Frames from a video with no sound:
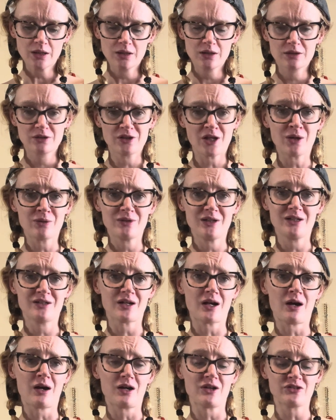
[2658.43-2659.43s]
No need to
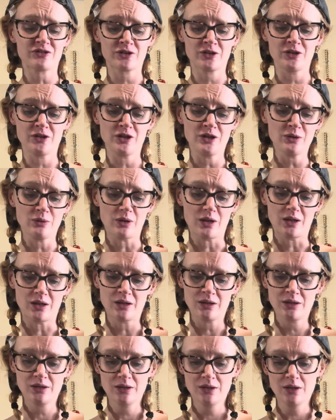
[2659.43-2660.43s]
ask who you are.
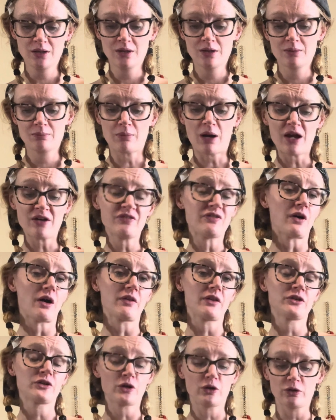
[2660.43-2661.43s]
My father
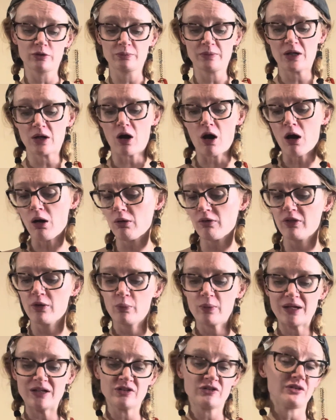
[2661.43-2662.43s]
told me all the
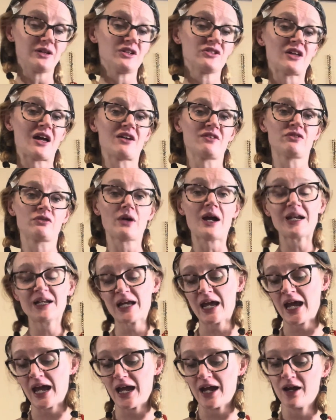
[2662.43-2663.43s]
Weasleys have red
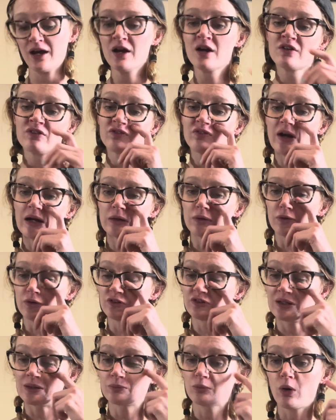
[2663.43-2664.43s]
hair, freckles,
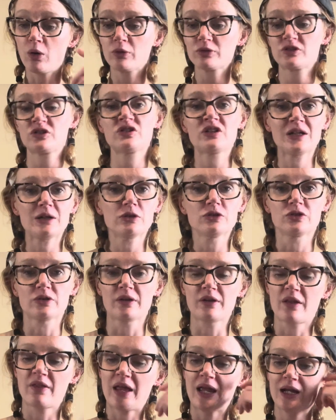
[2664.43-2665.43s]
and more children
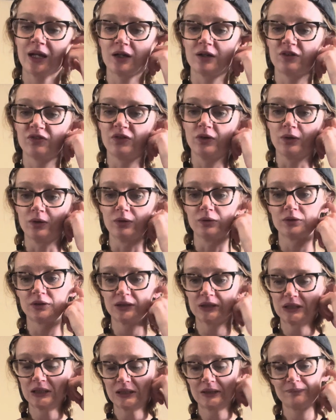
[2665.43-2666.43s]
than they can afford.
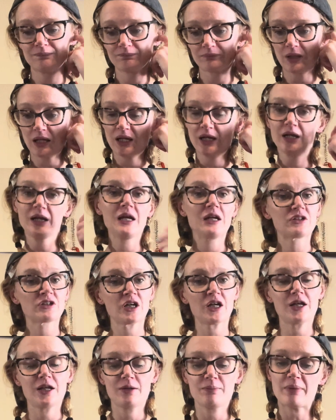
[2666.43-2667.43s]
He
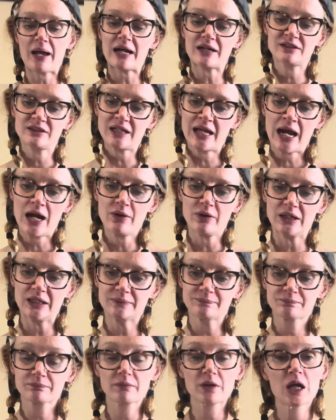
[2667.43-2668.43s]
turned back to Harry.
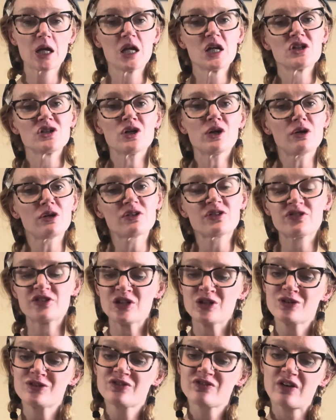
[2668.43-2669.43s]
You'll
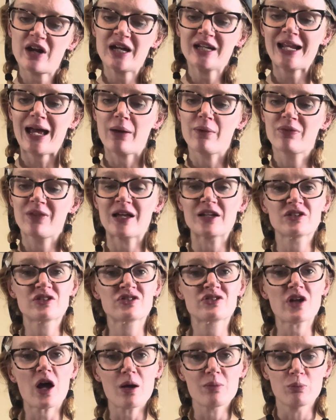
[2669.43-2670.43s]
soon find out that
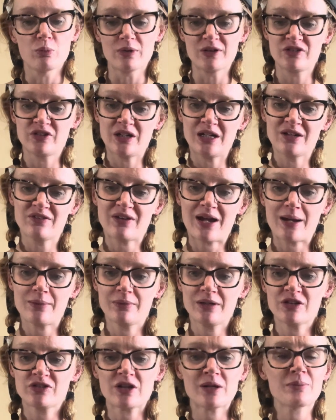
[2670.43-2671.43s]
some wizarding
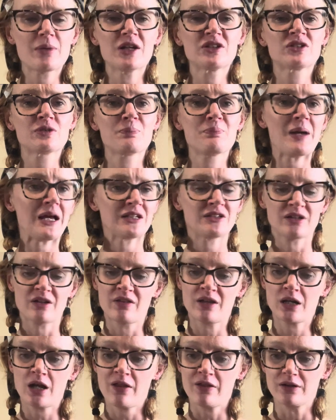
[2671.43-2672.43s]
families are much better than
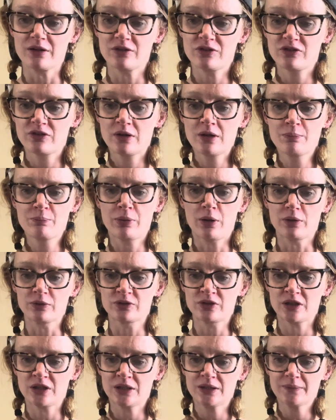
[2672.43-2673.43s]
others,
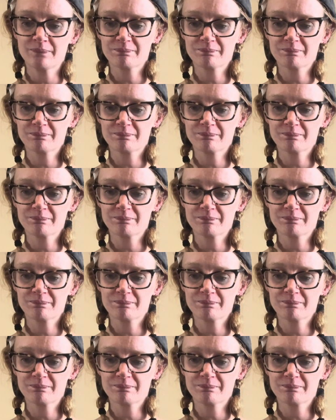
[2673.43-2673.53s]
Potter.